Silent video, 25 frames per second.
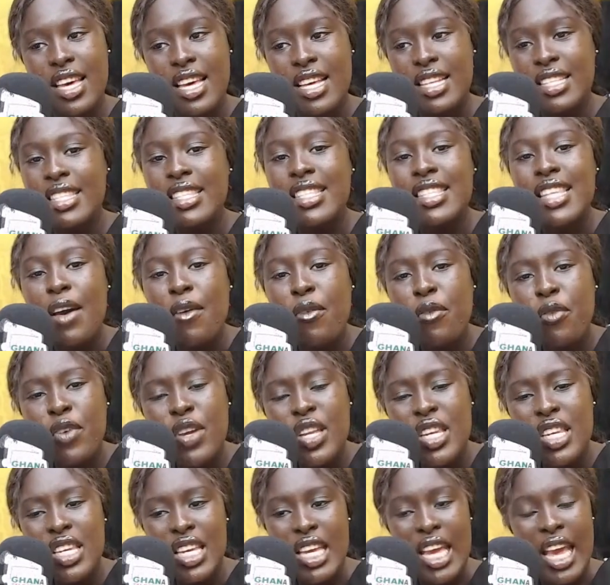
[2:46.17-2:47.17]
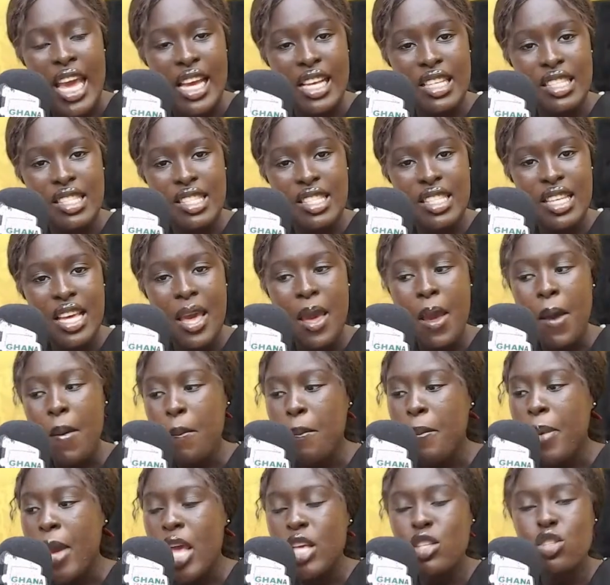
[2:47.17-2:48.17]
7 years,
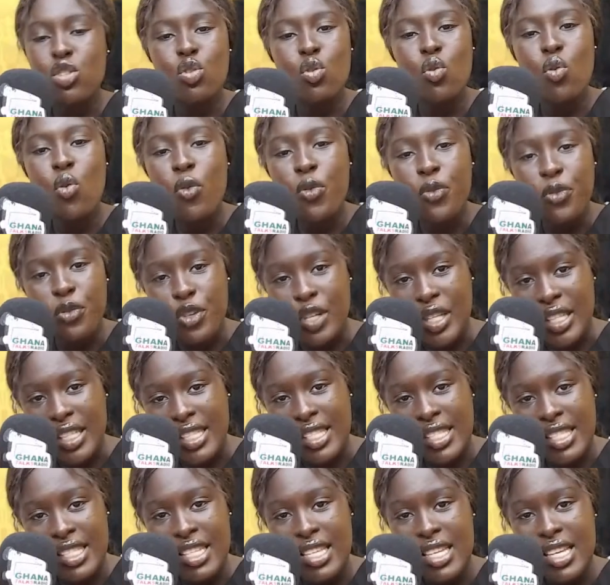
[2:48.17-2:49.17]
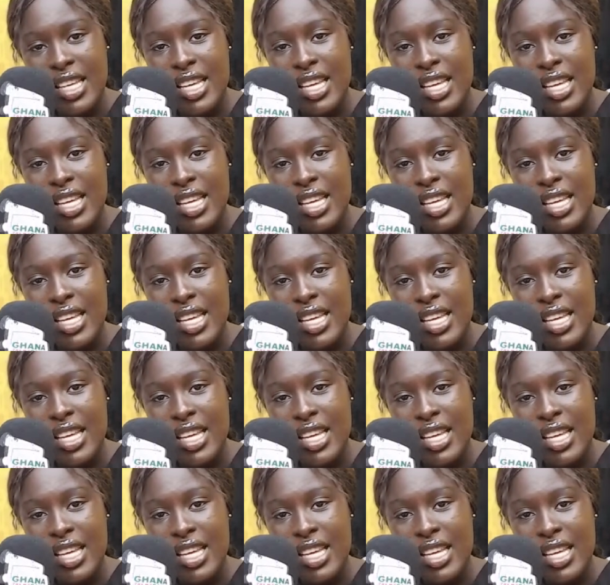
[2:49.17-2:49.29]
pay school fees.